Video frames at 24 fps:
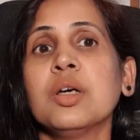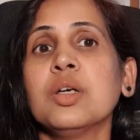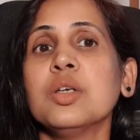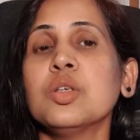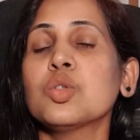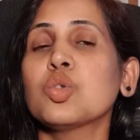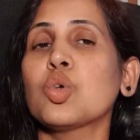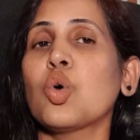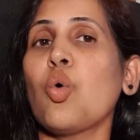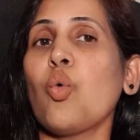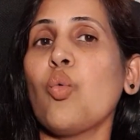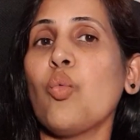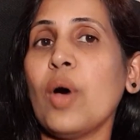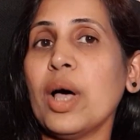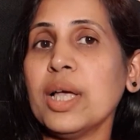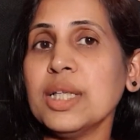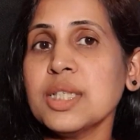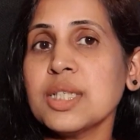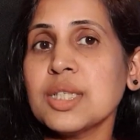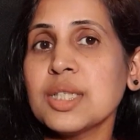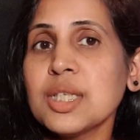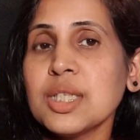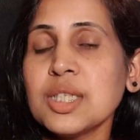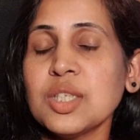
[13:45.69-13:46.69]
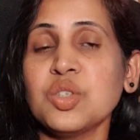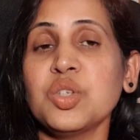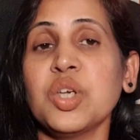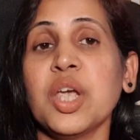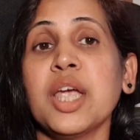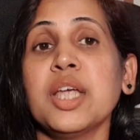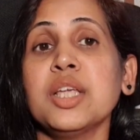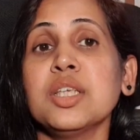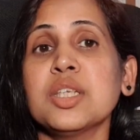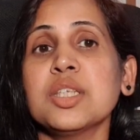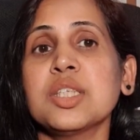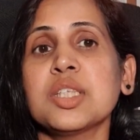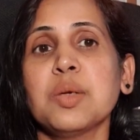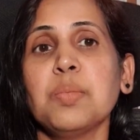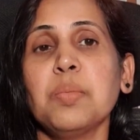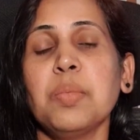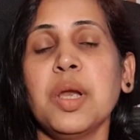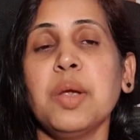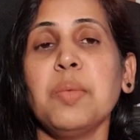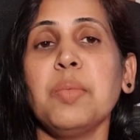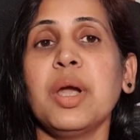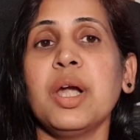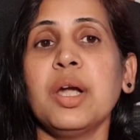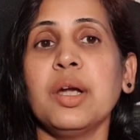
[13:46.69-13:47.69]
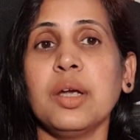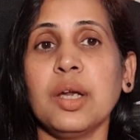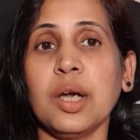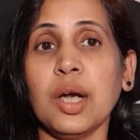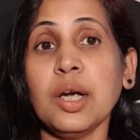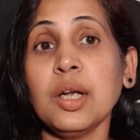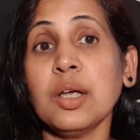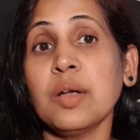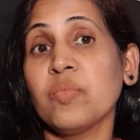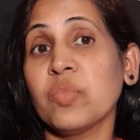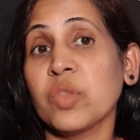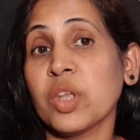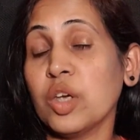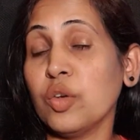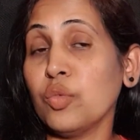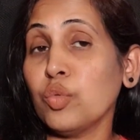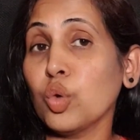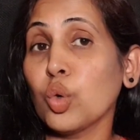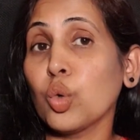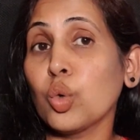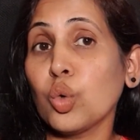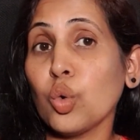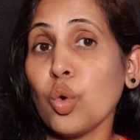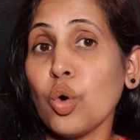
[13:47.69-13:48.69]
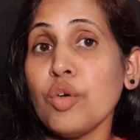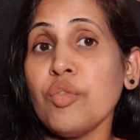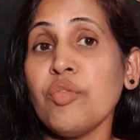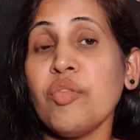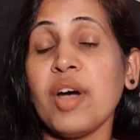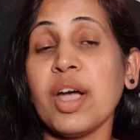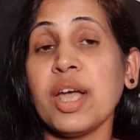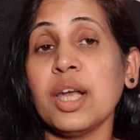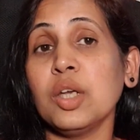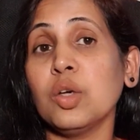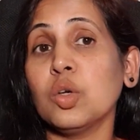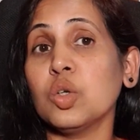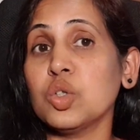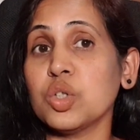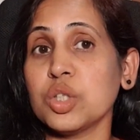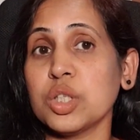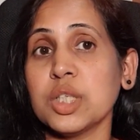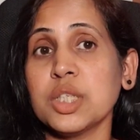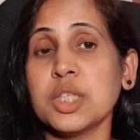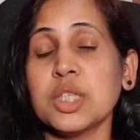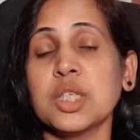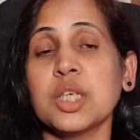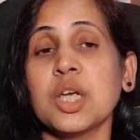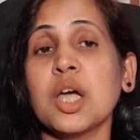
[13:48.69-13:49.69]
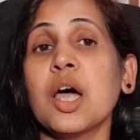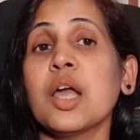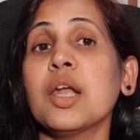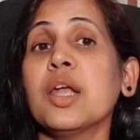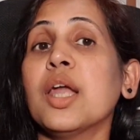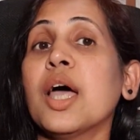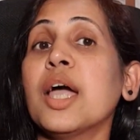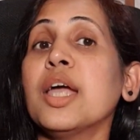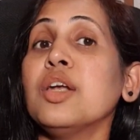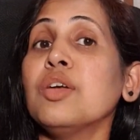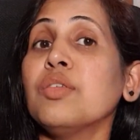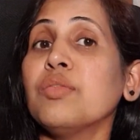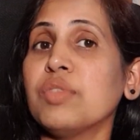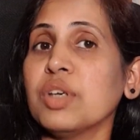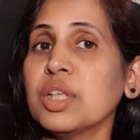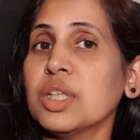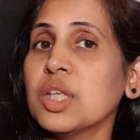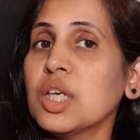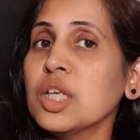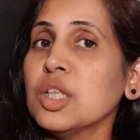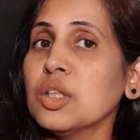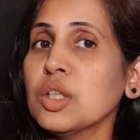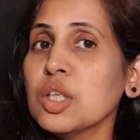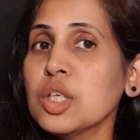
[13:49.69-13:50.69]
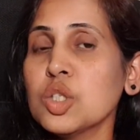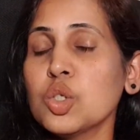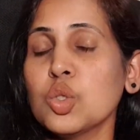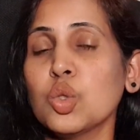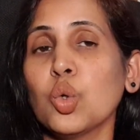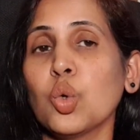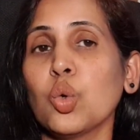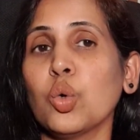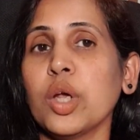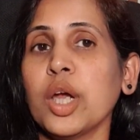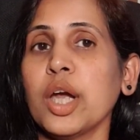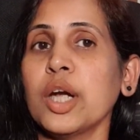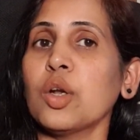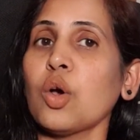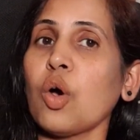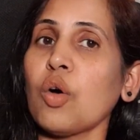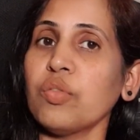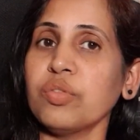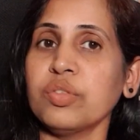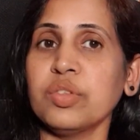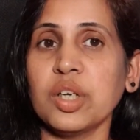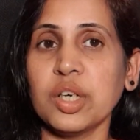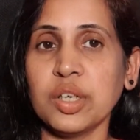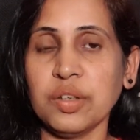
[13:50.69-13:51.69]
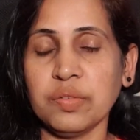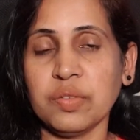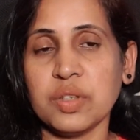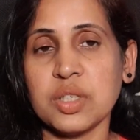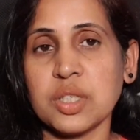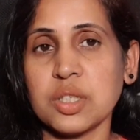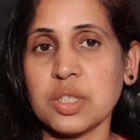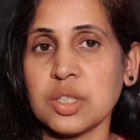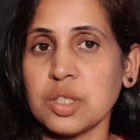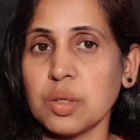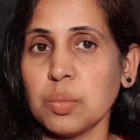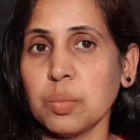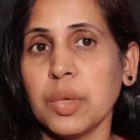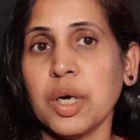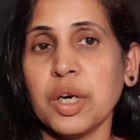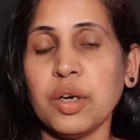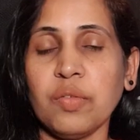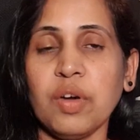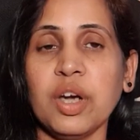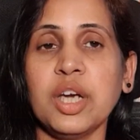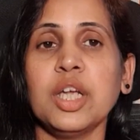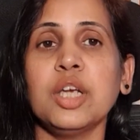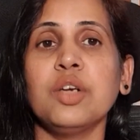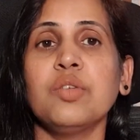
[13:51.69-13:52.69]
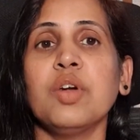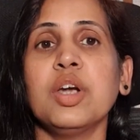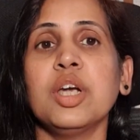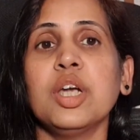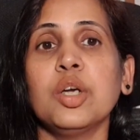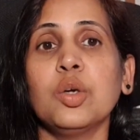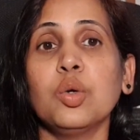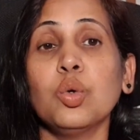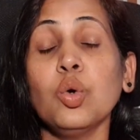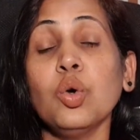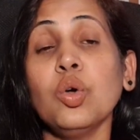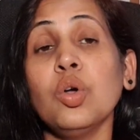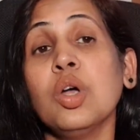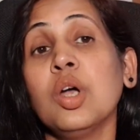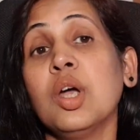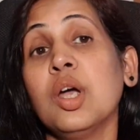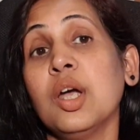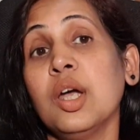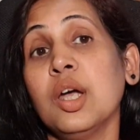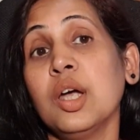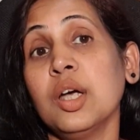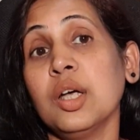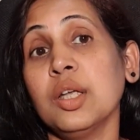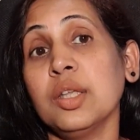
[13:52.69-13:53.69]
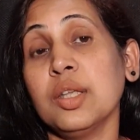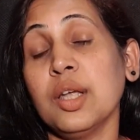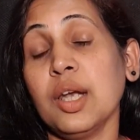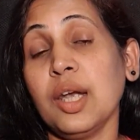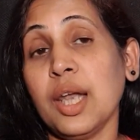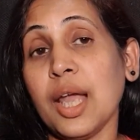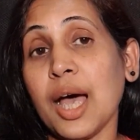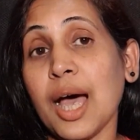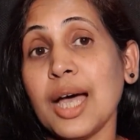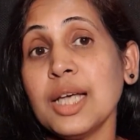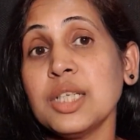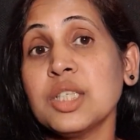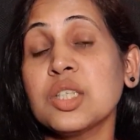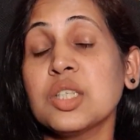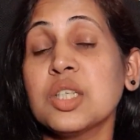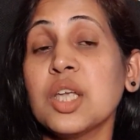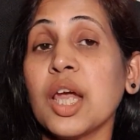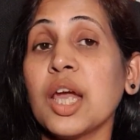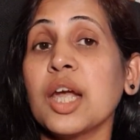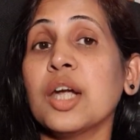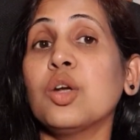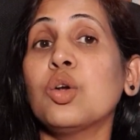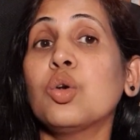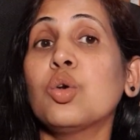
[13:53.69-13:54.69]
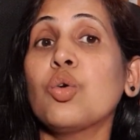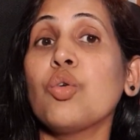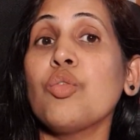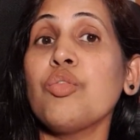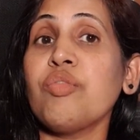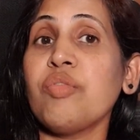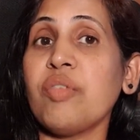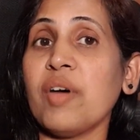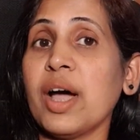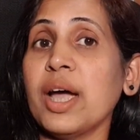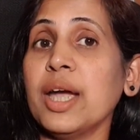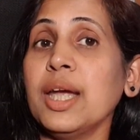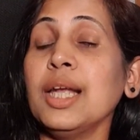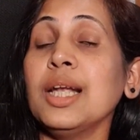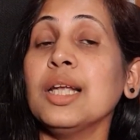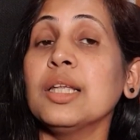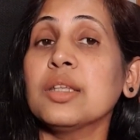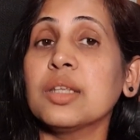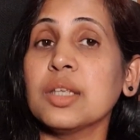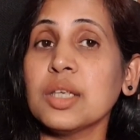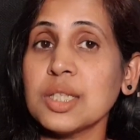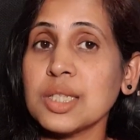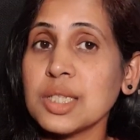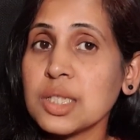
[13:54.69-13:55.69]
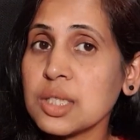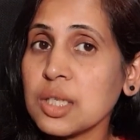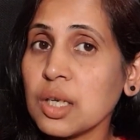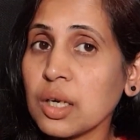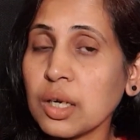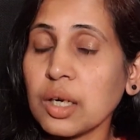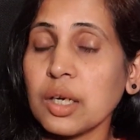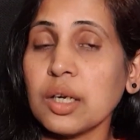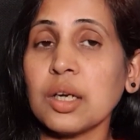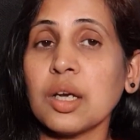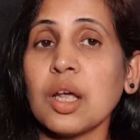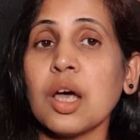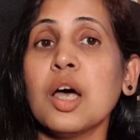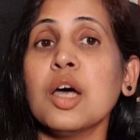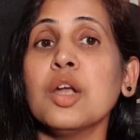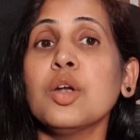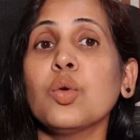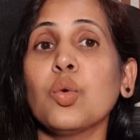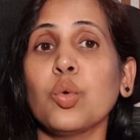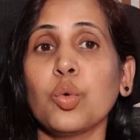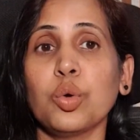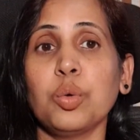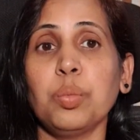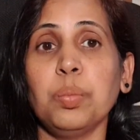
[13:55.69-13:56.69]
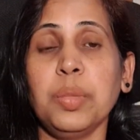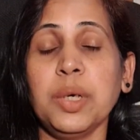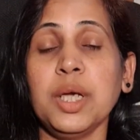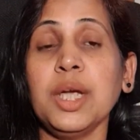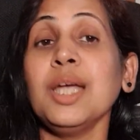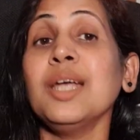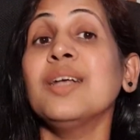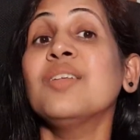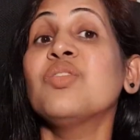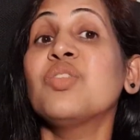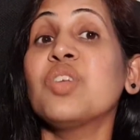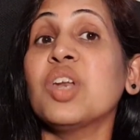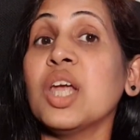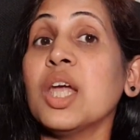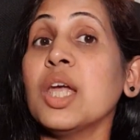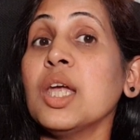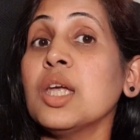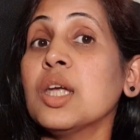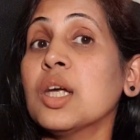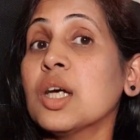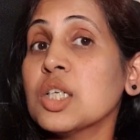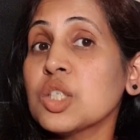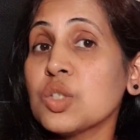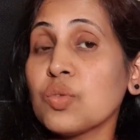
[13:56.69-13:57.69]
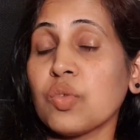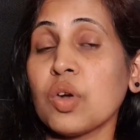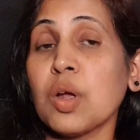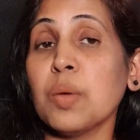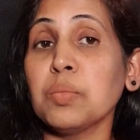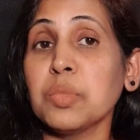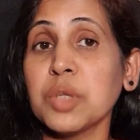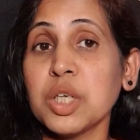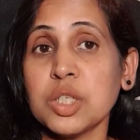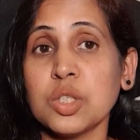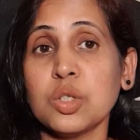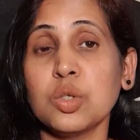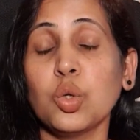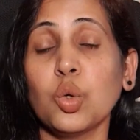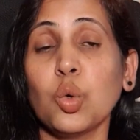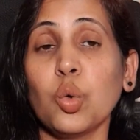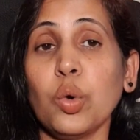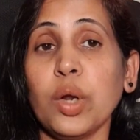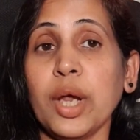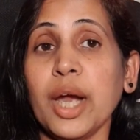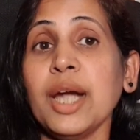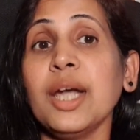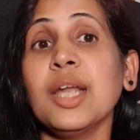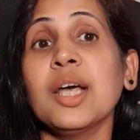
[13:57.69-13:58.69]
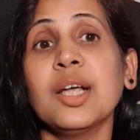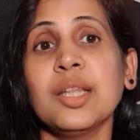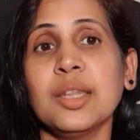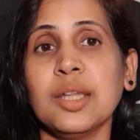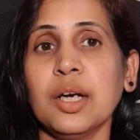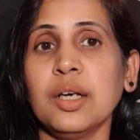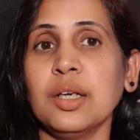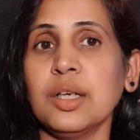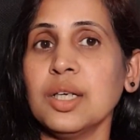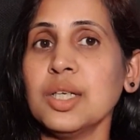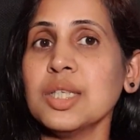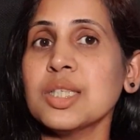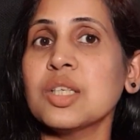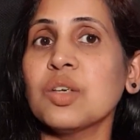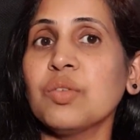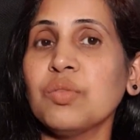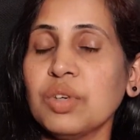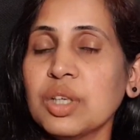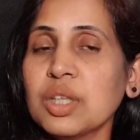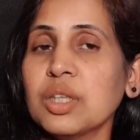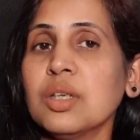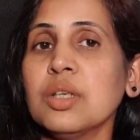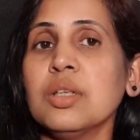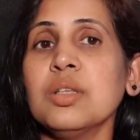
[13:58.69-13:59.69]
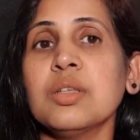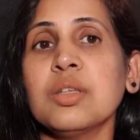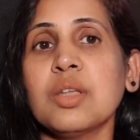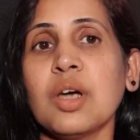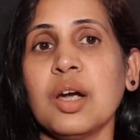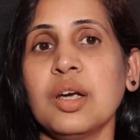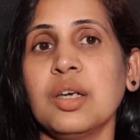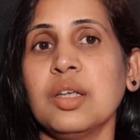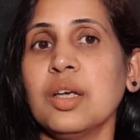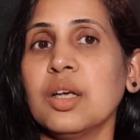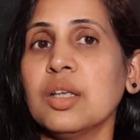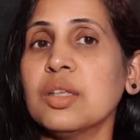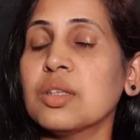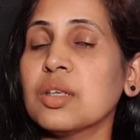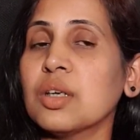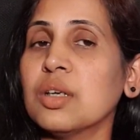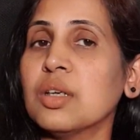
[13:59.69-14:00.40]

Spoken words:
So once this change is implemented, if you don't file your GSTR9 within this due date of 31st December 2022, the last date to file this return would be 3 years from this due date, that is within 30th